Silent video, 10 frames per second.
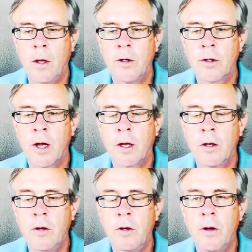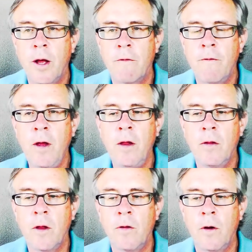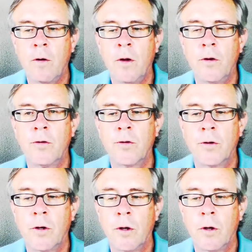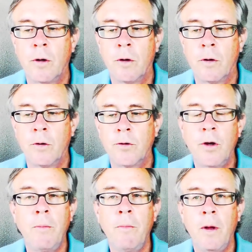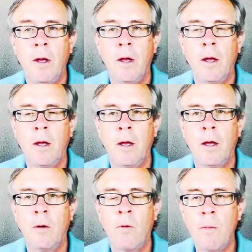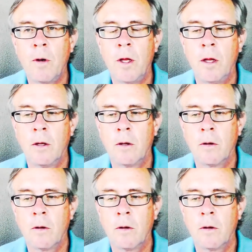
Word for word: and just continue to have faith that there is some remedy.